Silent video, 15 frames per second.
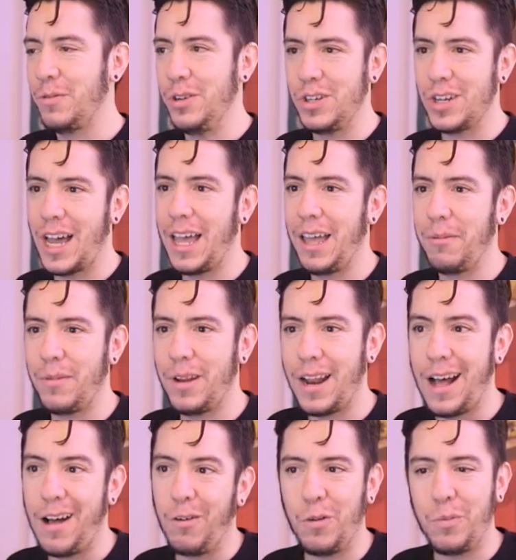which I am
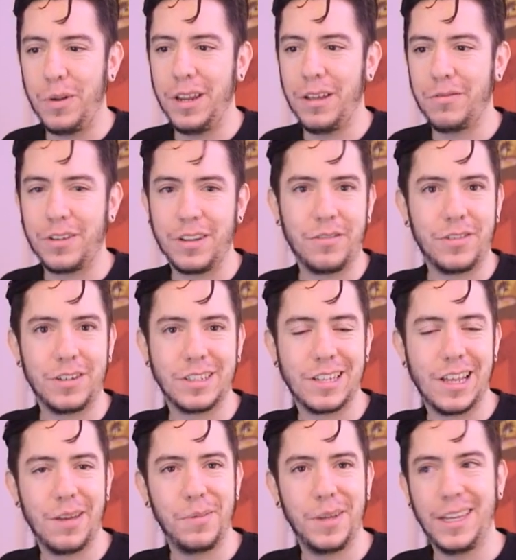now opening for the
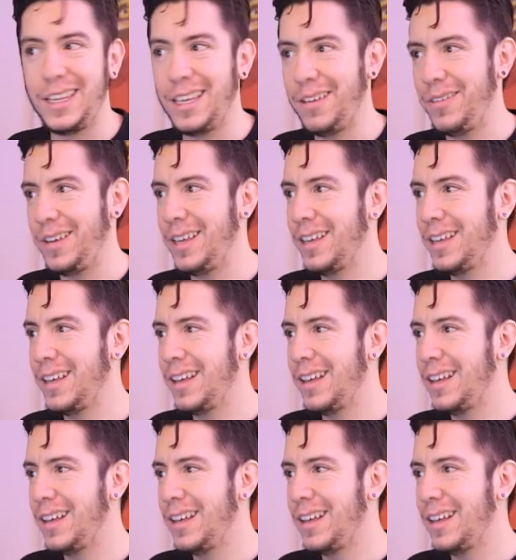first time in Eevee.